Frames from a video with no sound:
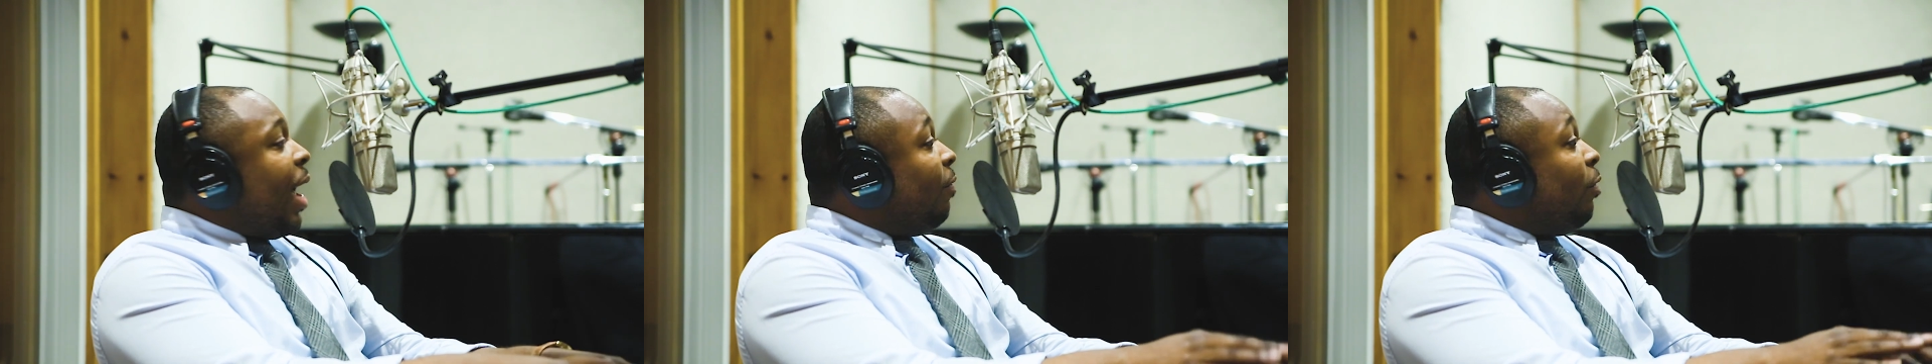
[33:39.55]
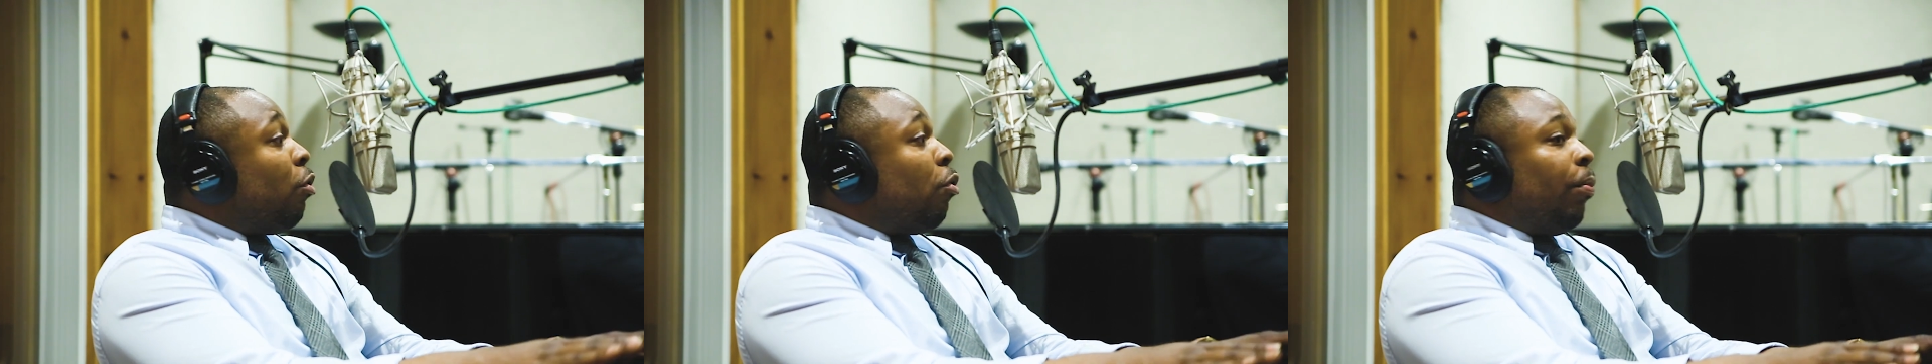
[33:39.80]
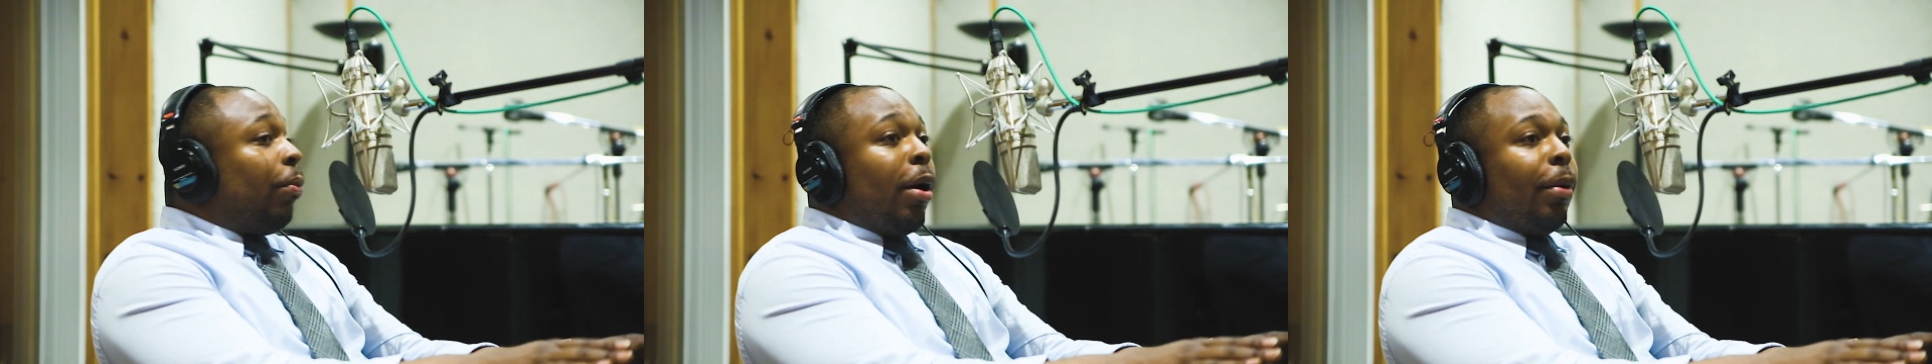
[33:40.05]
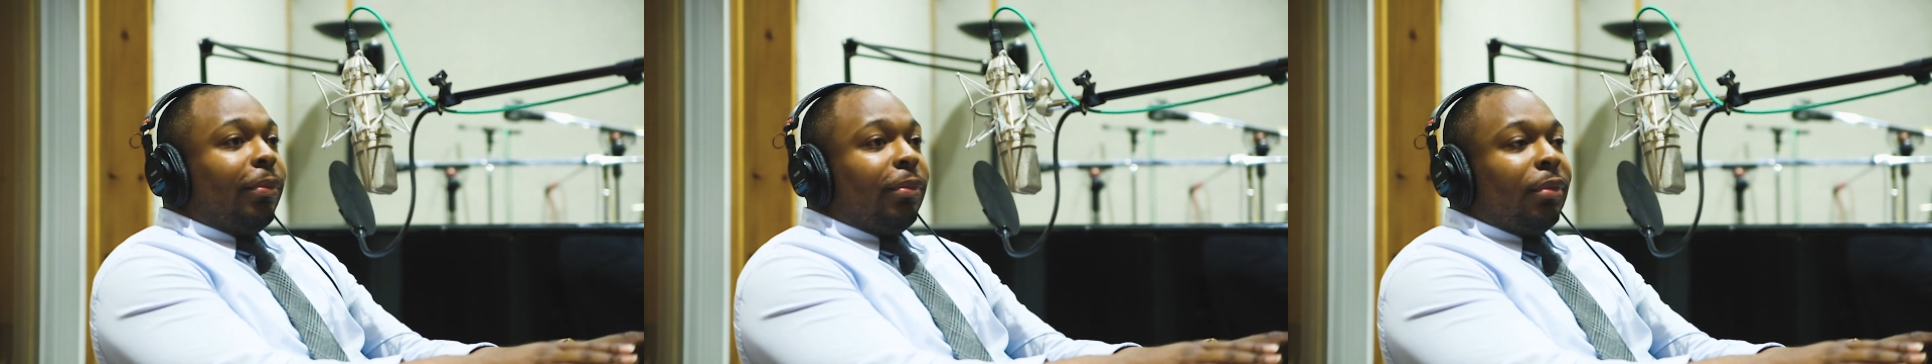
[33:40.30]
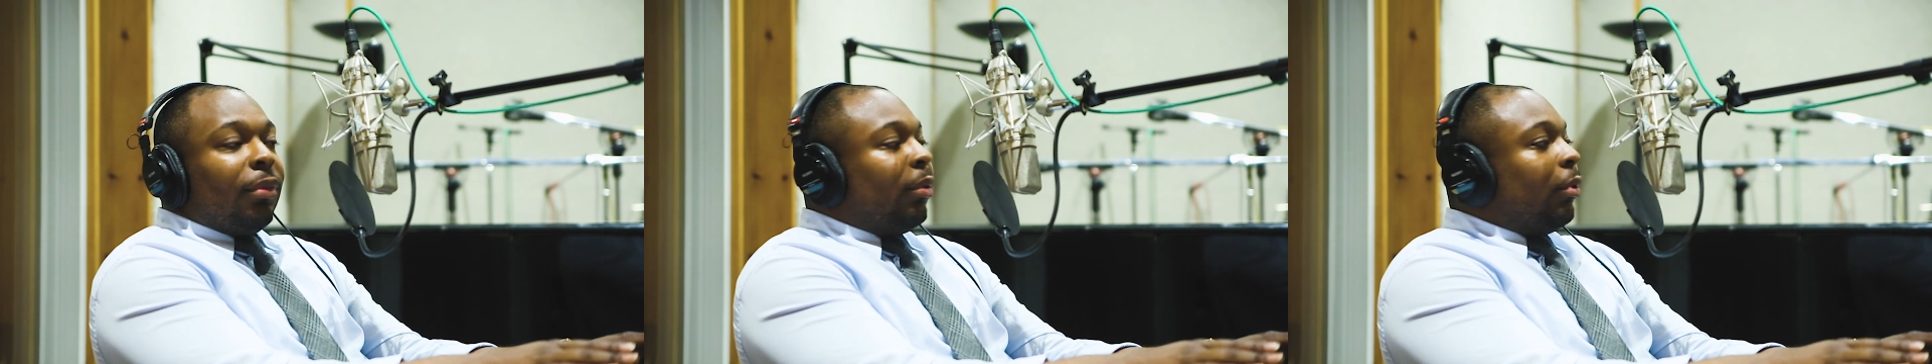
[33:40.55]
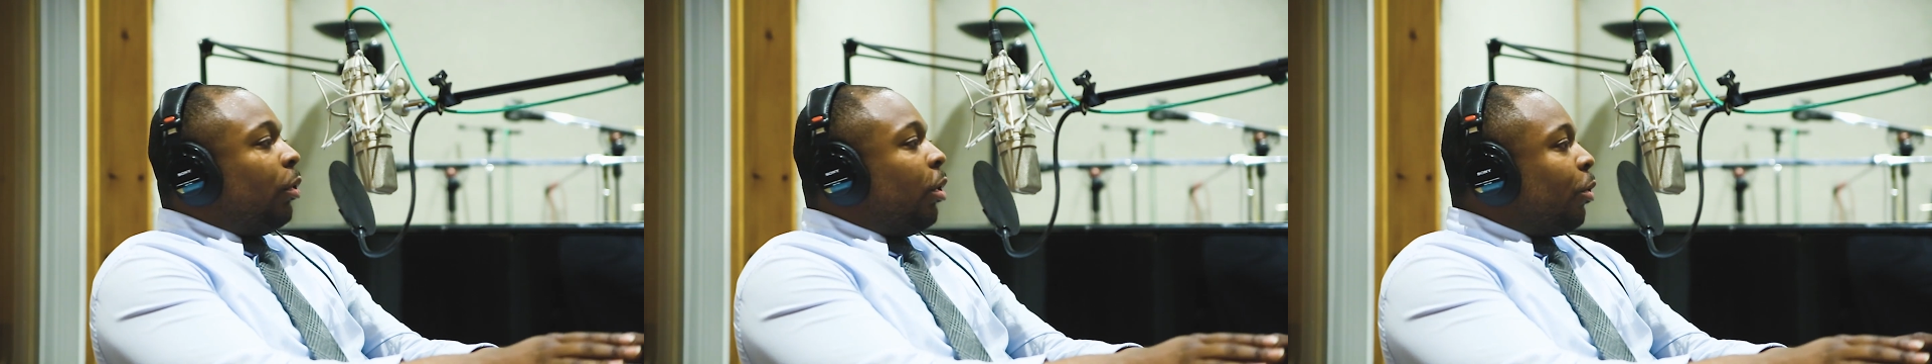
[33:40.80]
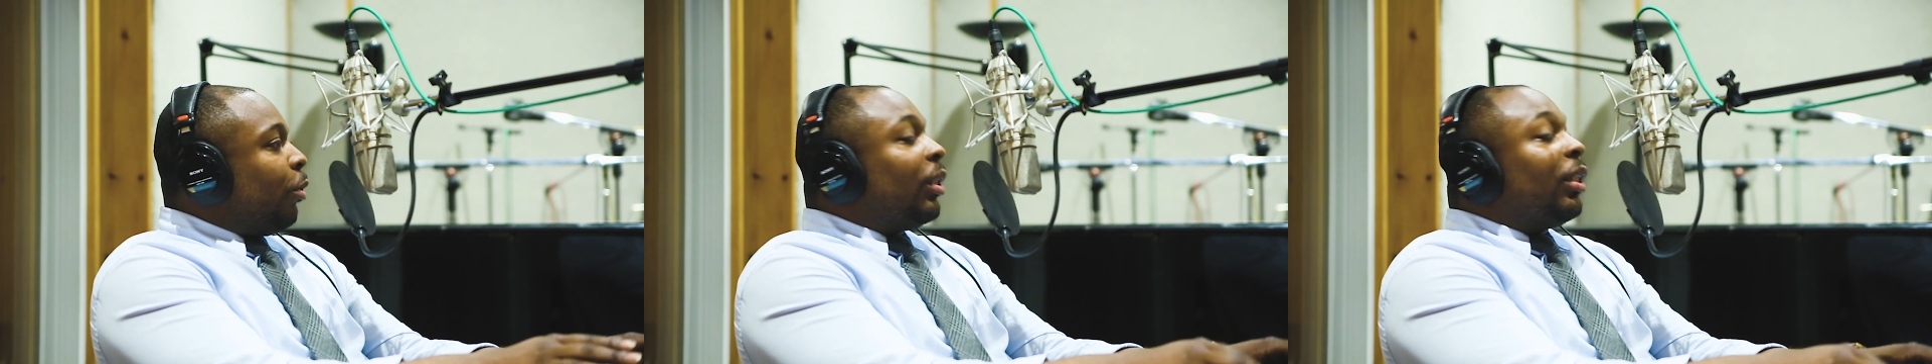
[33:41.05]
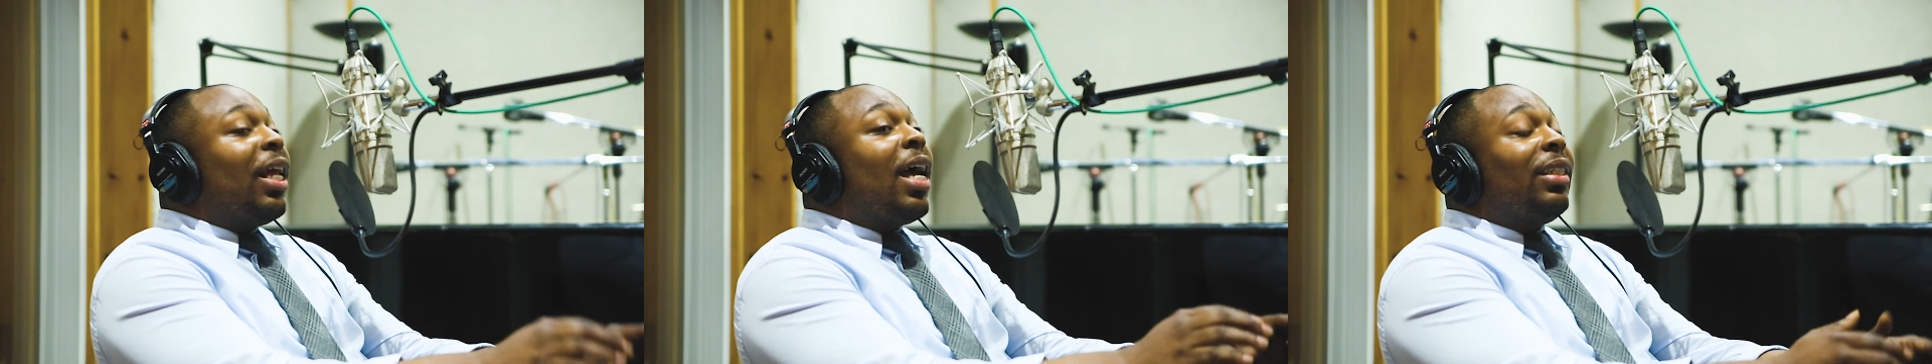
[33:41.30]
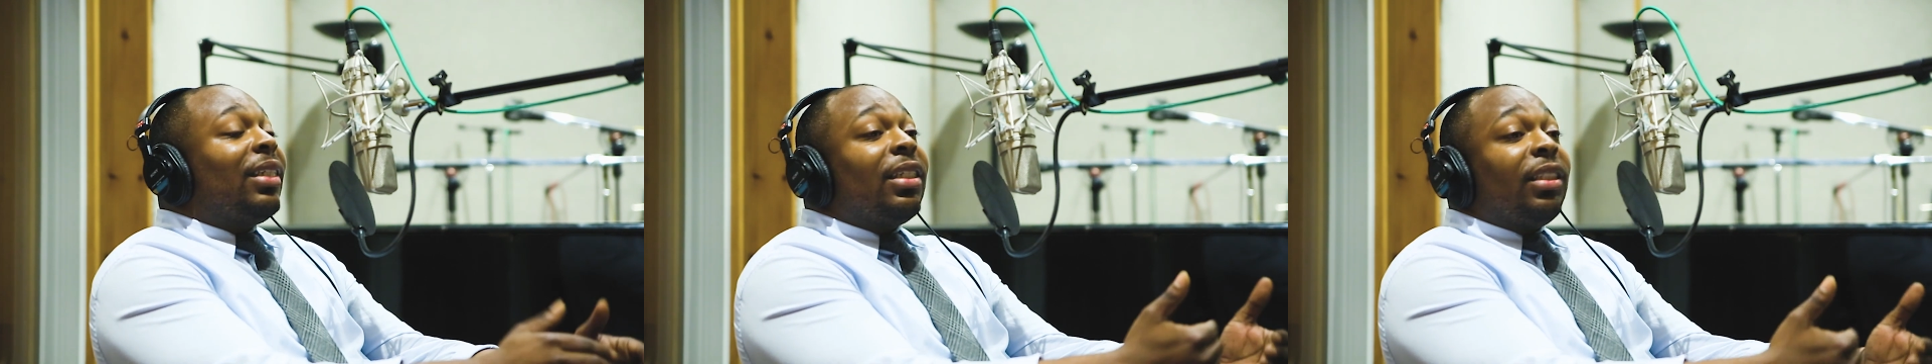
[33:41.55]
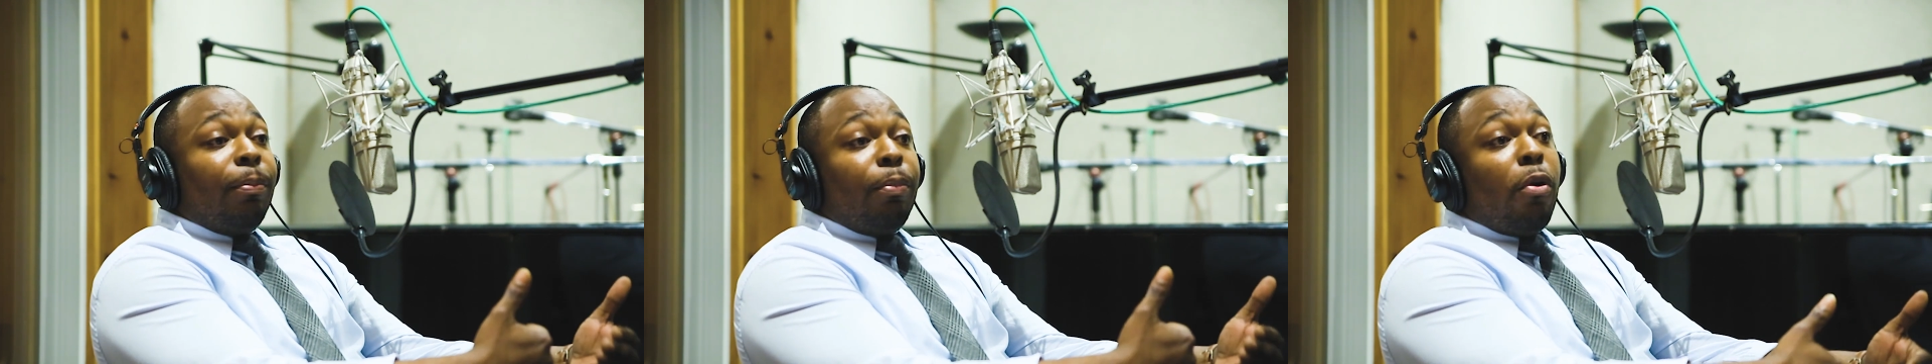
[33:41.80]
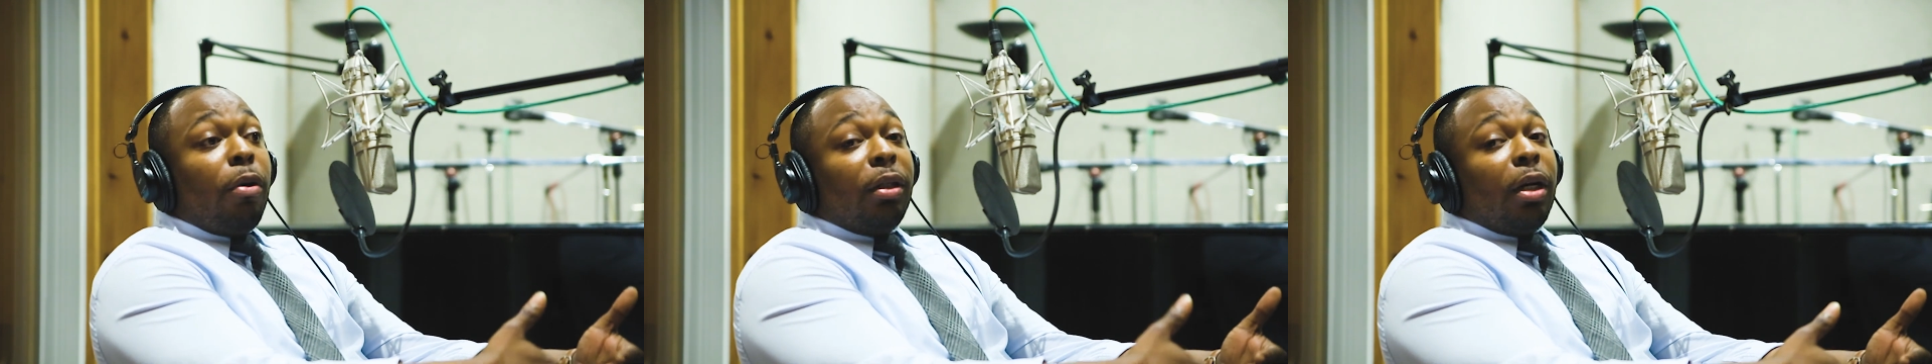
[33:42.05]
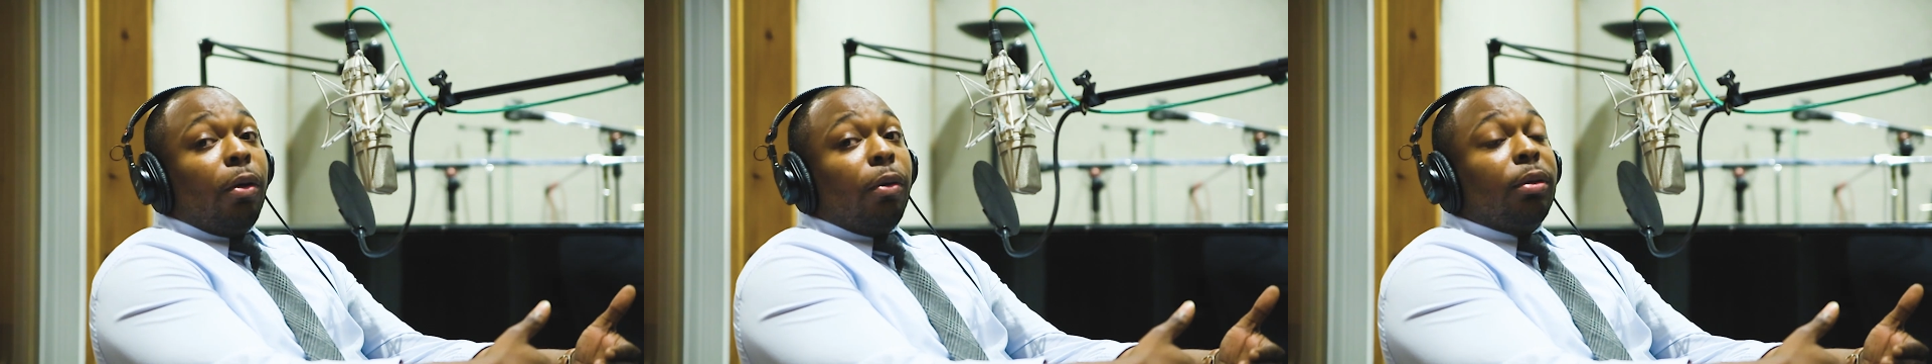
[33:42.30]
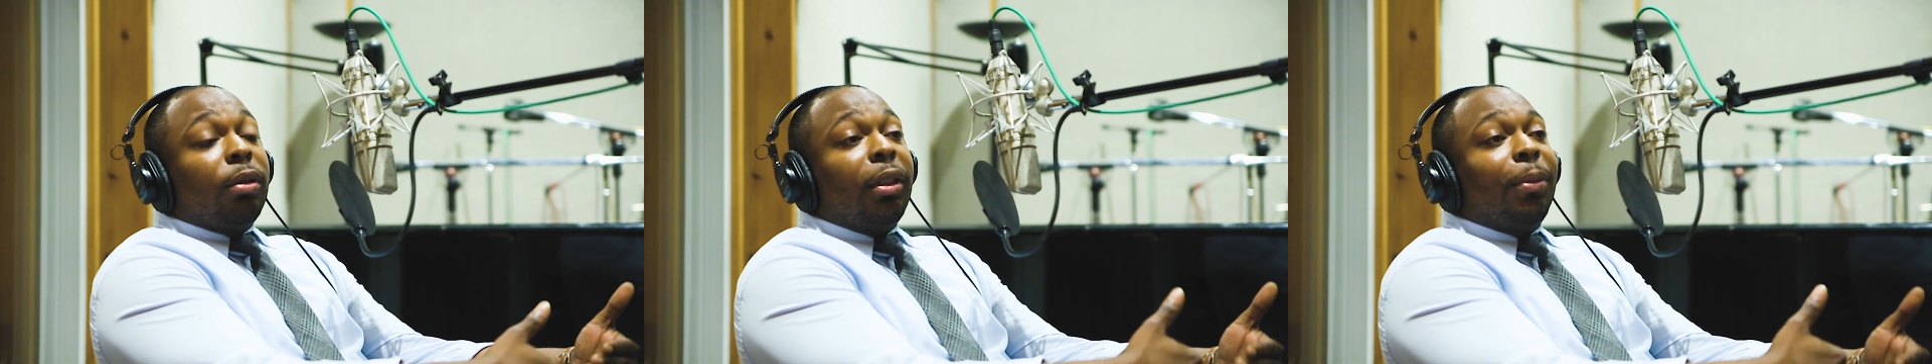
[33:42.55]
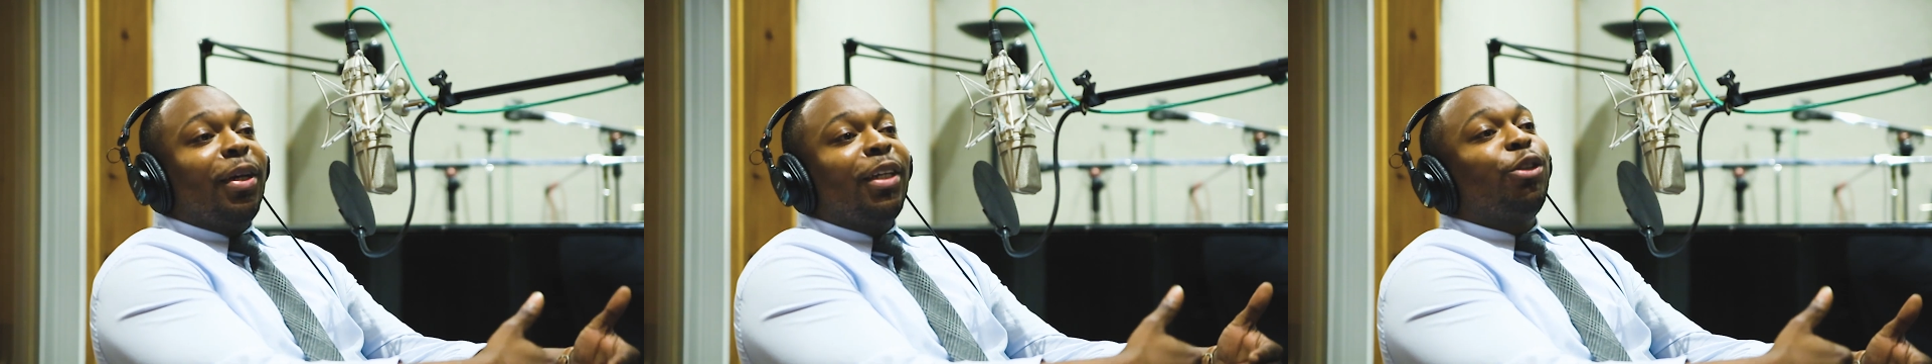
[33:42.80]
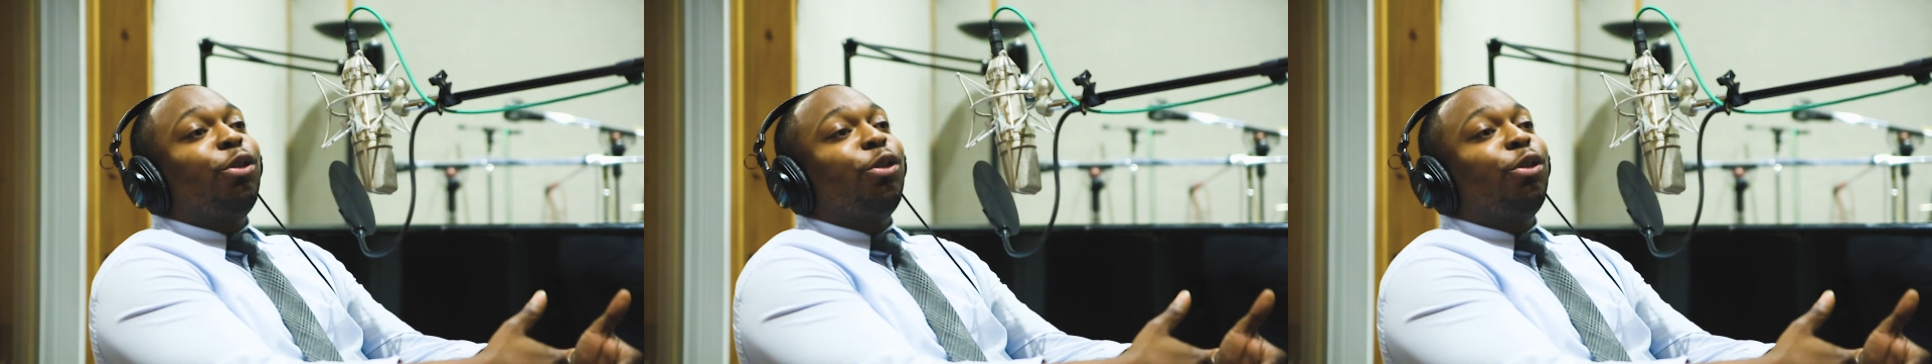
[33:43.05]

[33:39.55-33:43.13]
I have no problem. You know, that's important though, to make